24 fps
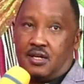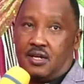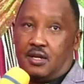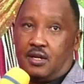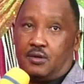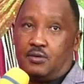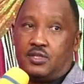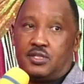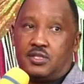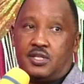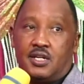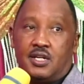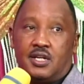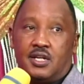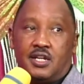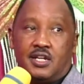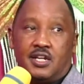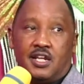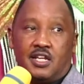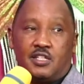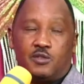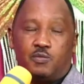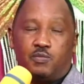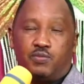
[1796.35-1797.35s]
And we said,
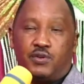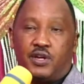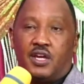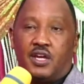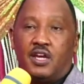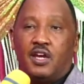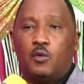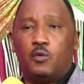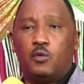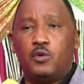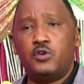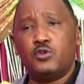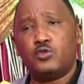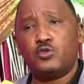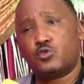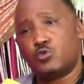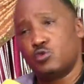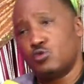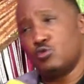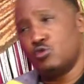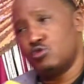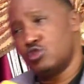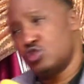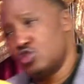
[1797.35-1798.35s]
let us pray. We used
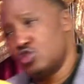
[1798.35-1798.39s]
to do